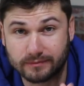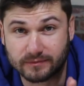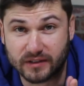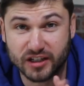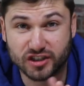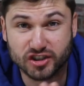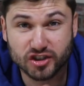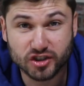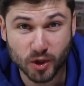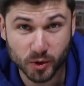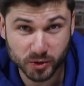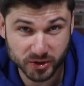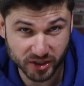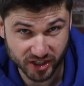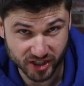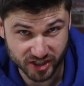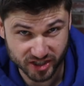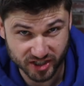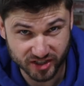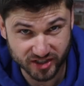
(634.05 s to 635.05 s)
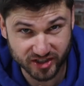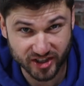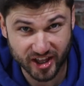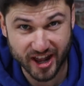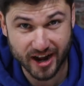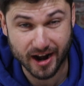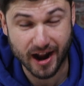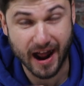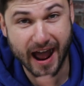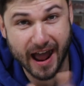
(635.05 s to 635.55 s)
It's so delicious
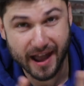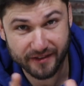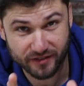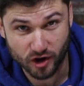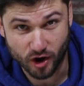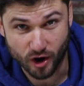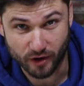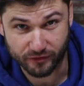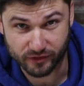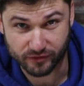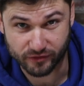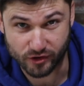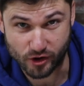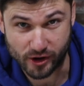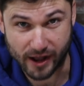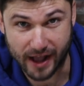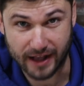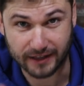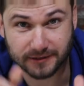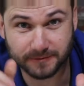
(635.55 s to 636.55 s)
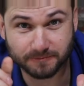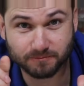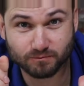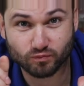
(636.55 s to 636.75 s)
that I have an offer for you guys.